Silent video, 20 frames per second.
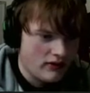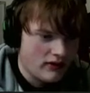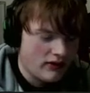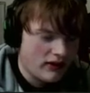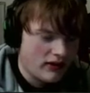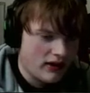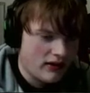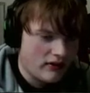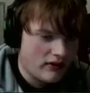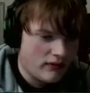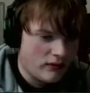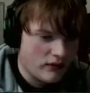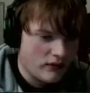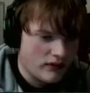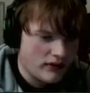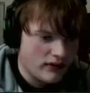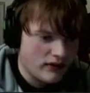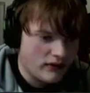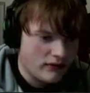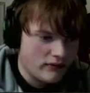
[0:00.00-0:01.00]
Still not out of the
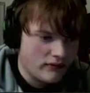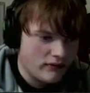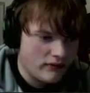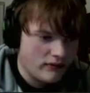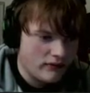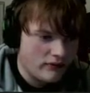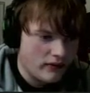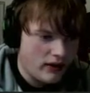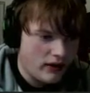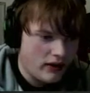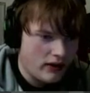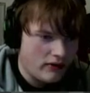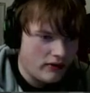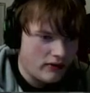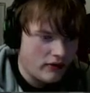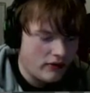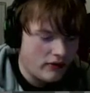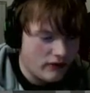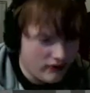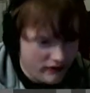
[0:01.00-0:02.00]
forest, though.
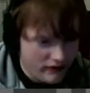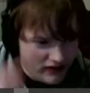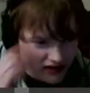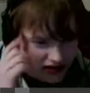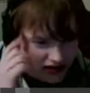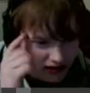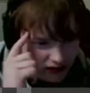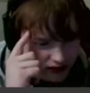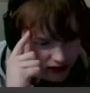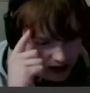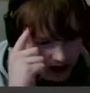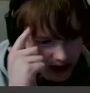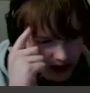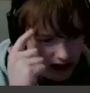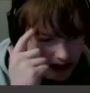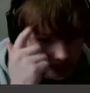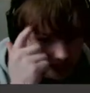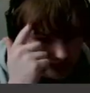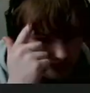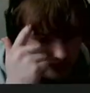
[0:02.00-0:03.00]
Go through the fence, it looks like.
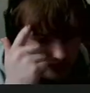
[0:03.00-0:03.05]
